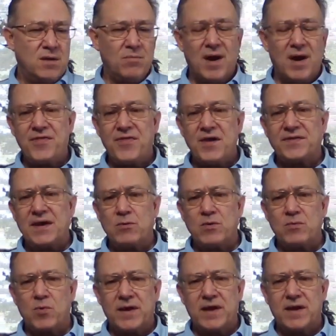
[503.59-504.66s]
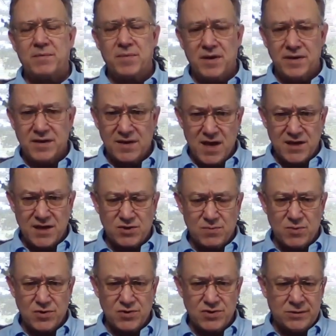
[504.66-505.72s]
But I thought they would bring in 1 million
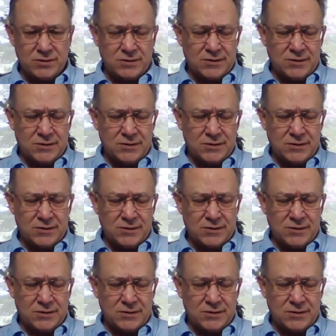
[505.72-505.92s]
customers.